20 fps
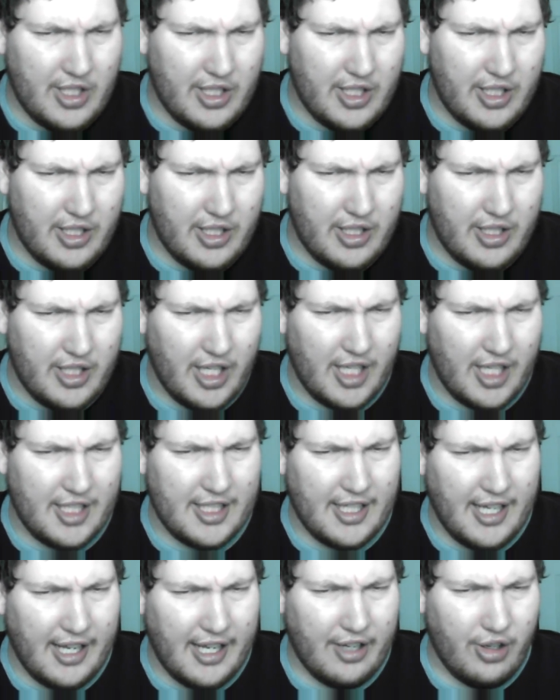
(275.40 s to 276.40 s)
Jason
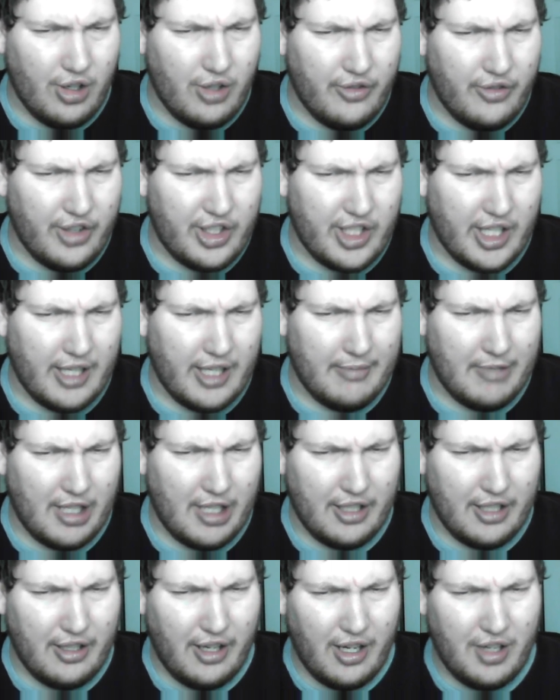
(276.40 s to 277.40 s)
had over time
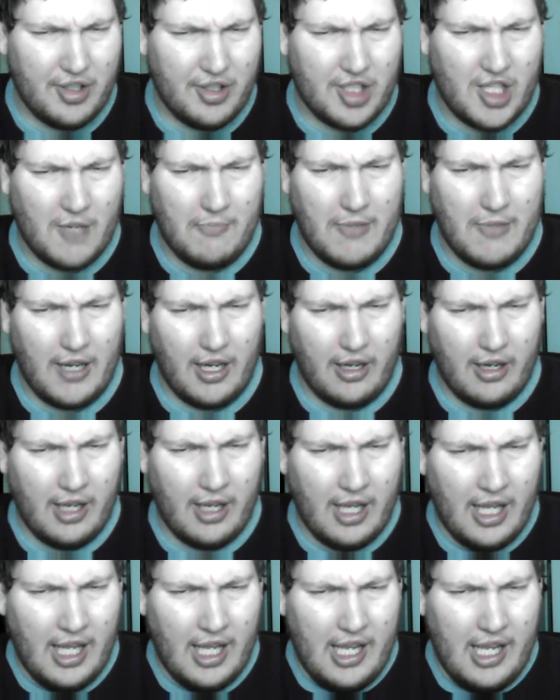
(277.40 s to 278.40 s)
gotten used to Bean,
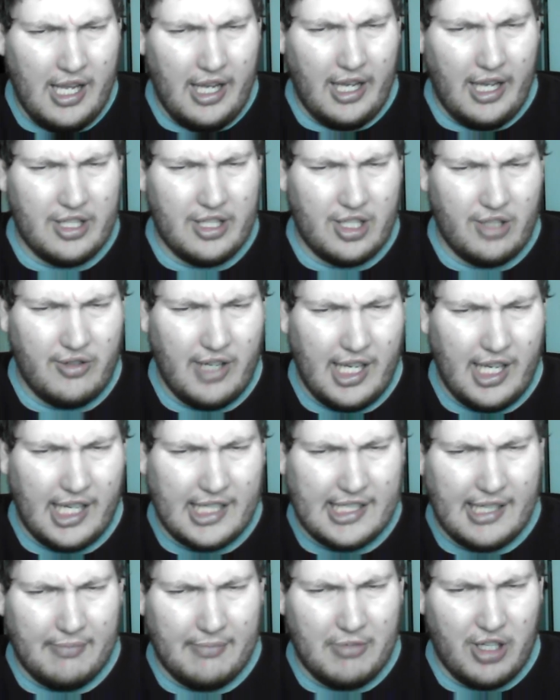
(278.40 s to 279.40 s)
and soon
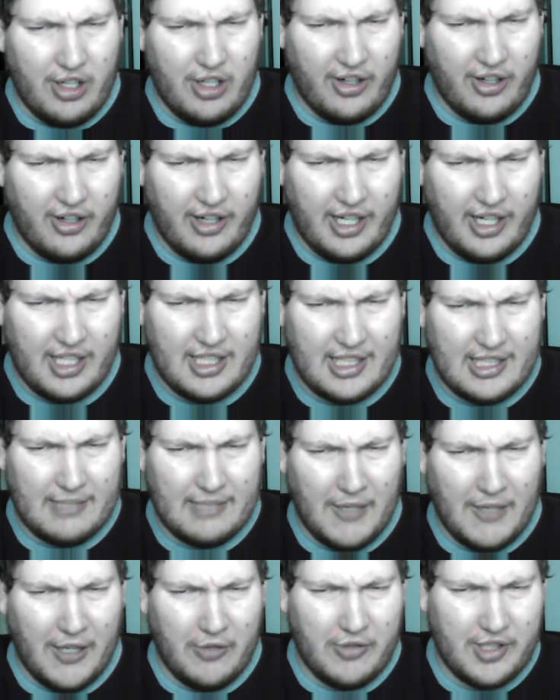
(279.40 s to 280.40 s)
accepted her as a
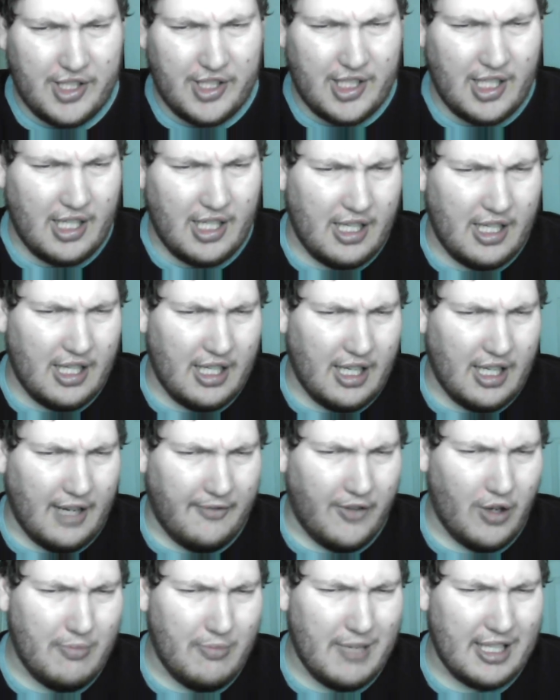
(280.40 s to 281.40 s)
spouse. A
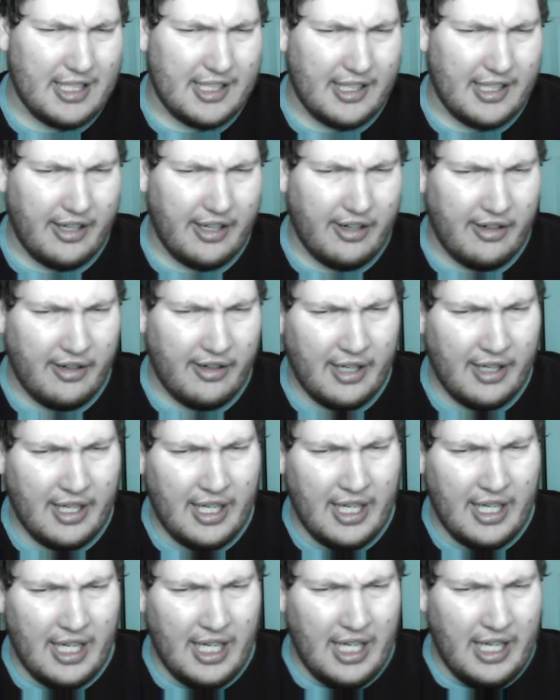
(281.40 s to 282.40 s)
few months later,
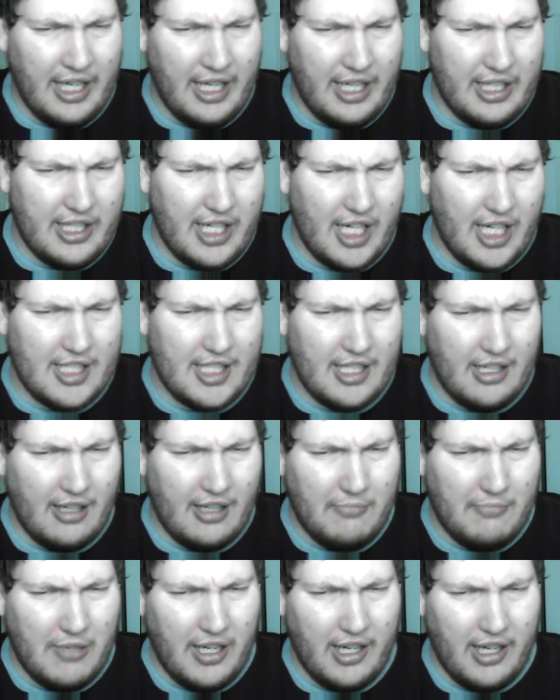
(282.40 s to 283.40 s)
Jason and
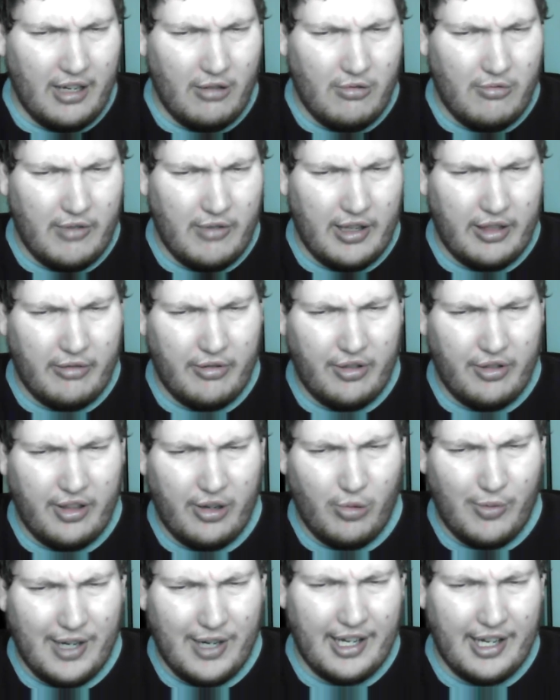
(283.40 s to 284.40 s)
Bean went through their
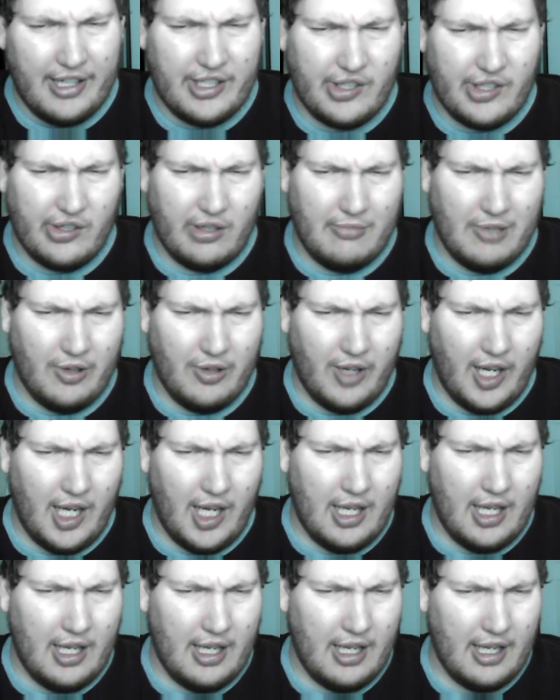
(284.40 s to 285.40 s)
wedding ceremony
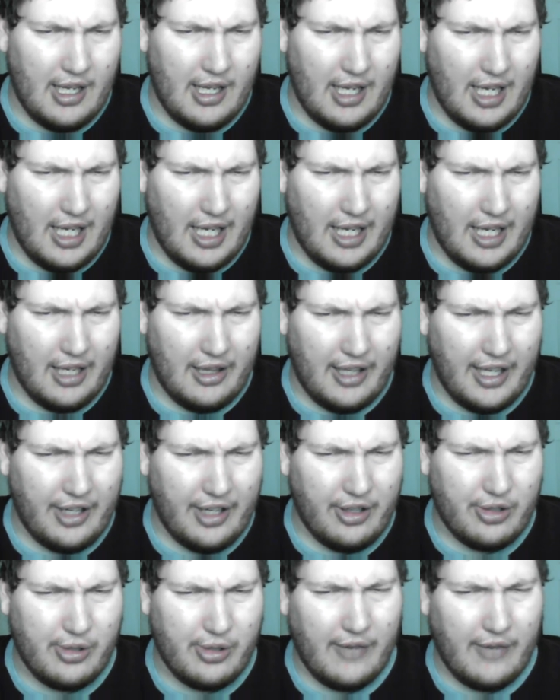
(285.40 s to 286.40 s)
and later
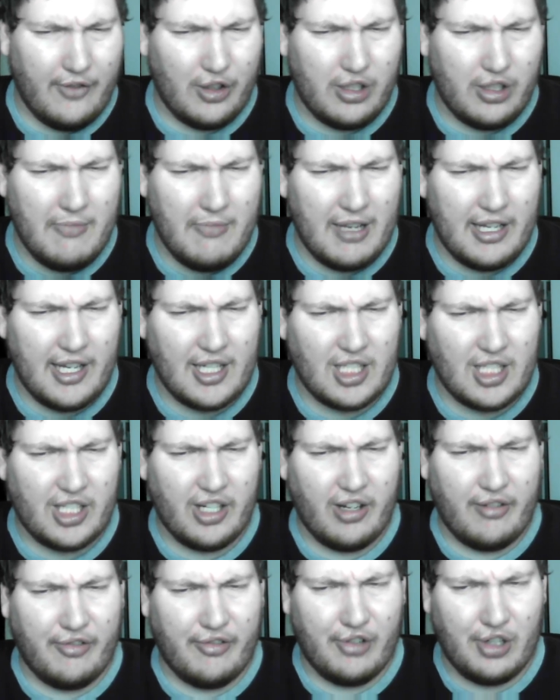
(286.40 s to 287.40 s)
traveled to
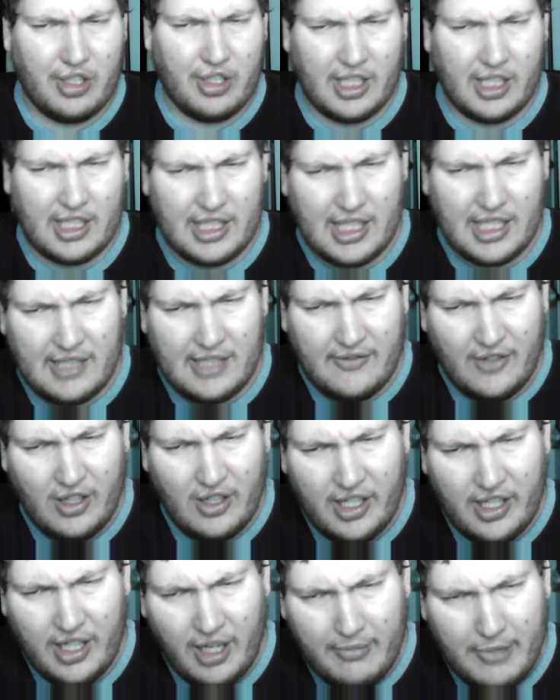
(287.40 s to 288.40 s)
Modesto for a successful
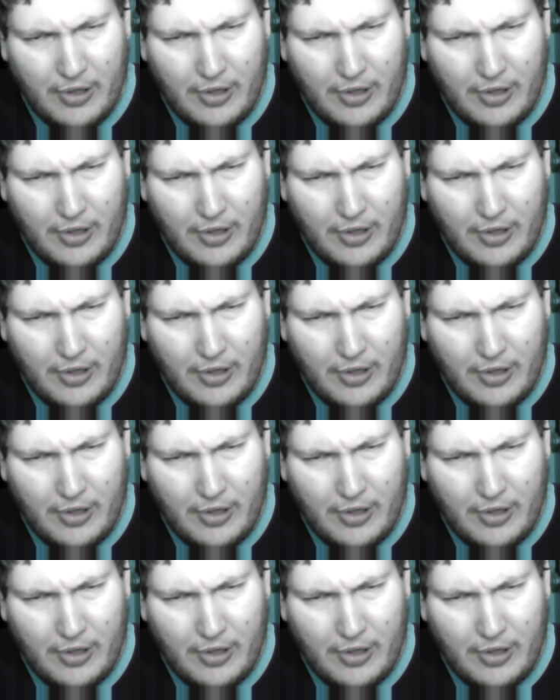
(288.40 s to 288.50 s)
honeymoon.